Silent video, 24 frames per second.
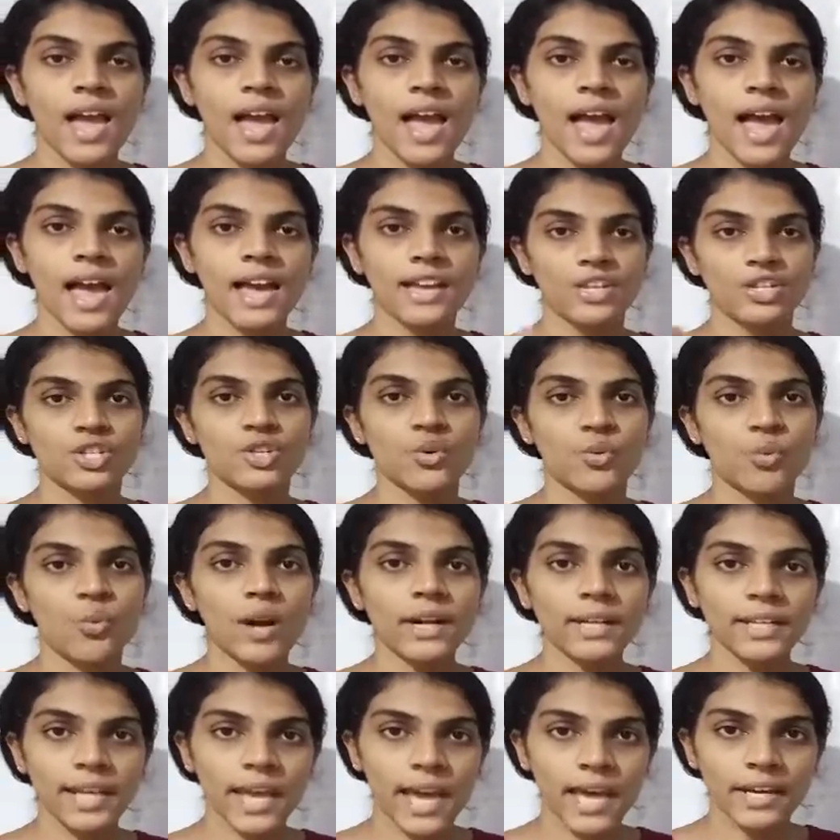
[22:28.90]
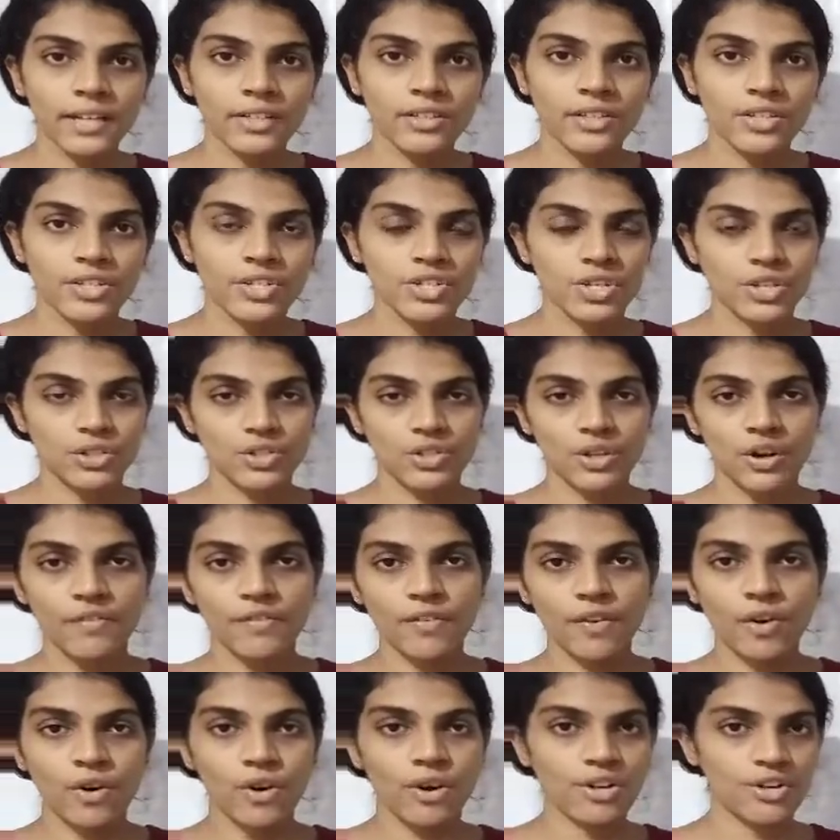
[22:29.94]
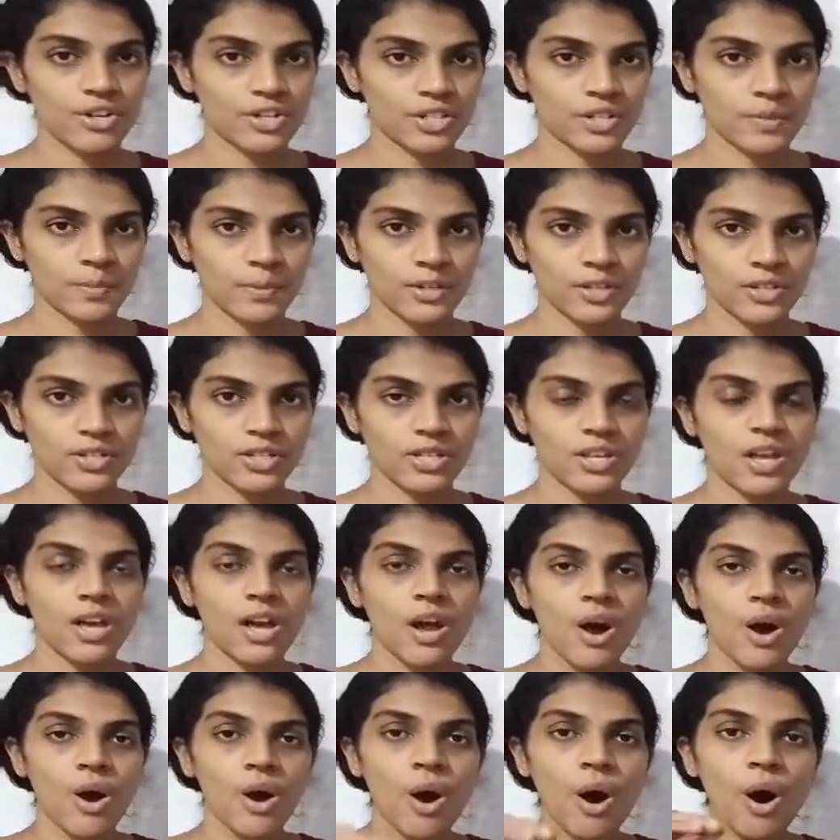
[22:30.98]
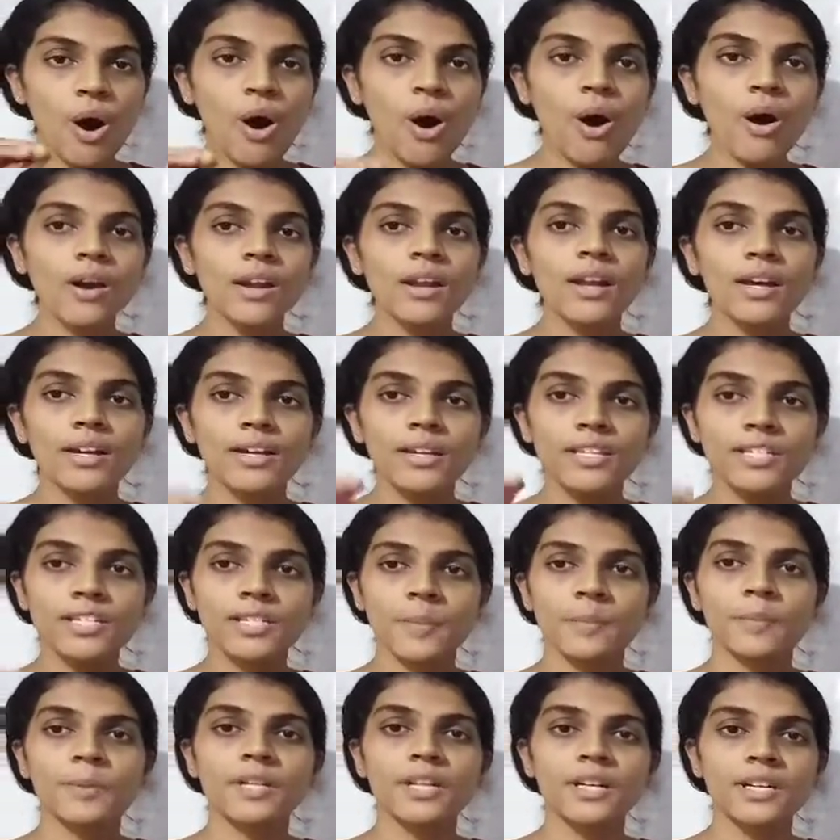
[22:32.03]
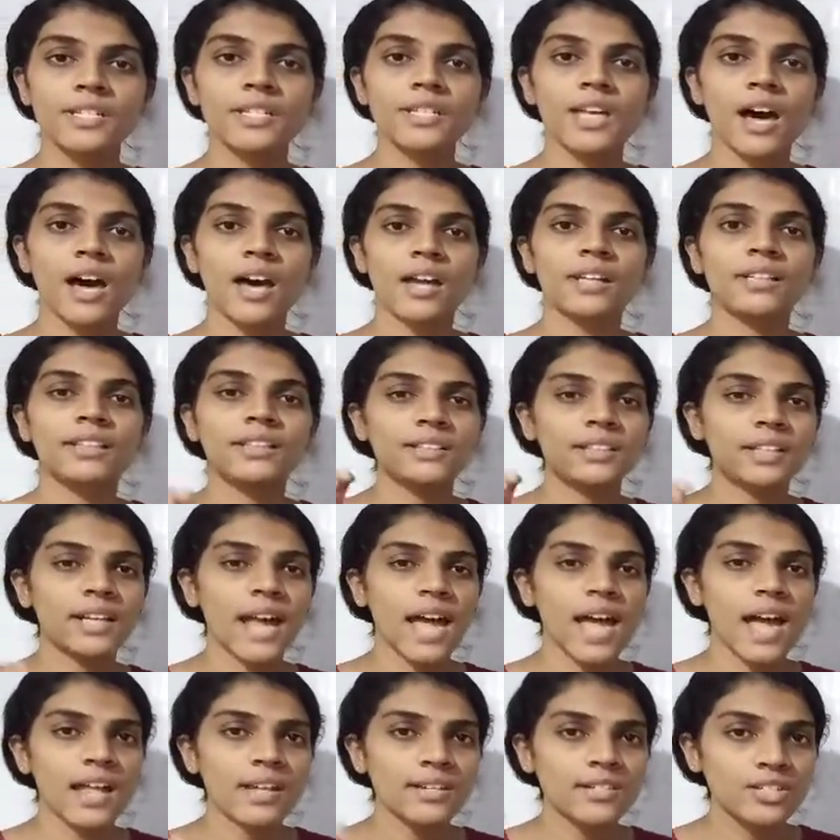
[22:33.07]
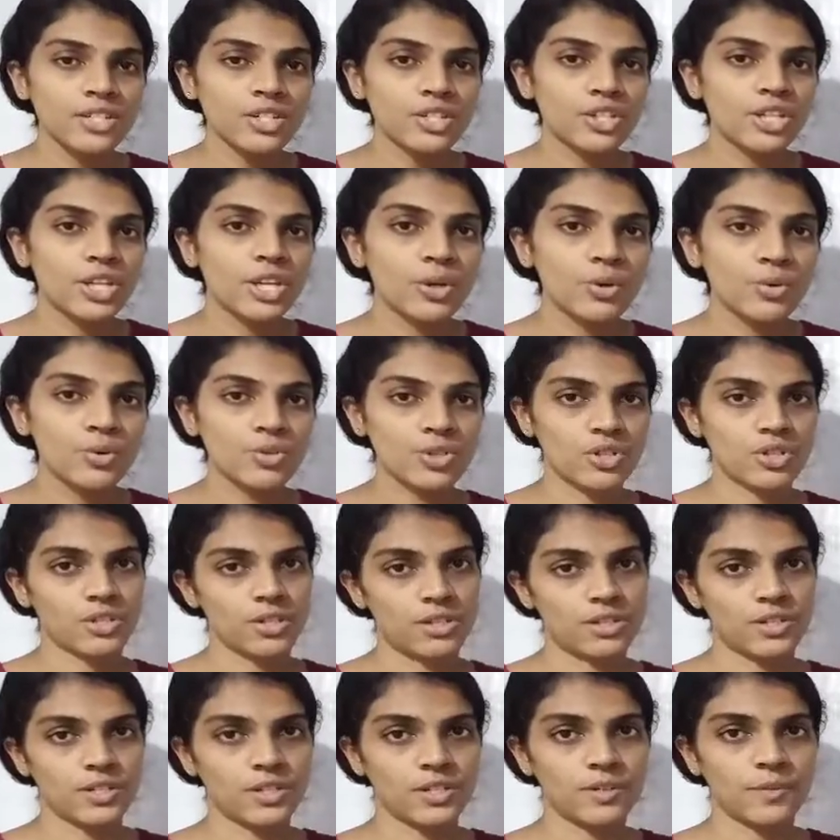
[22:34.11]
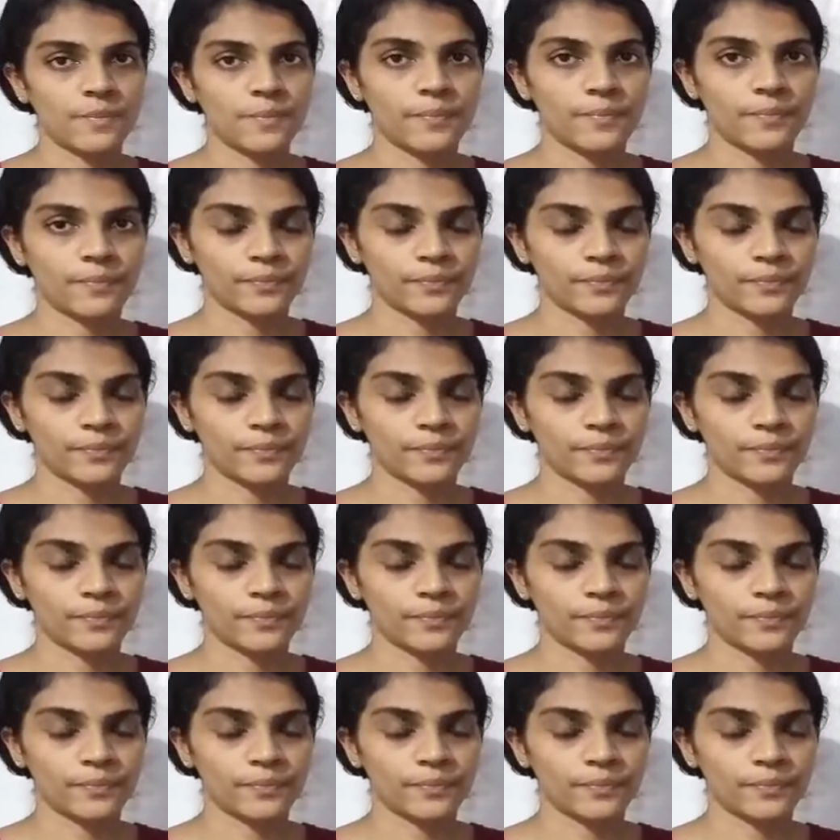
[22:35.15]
And one characteristics of all receptors are transducers.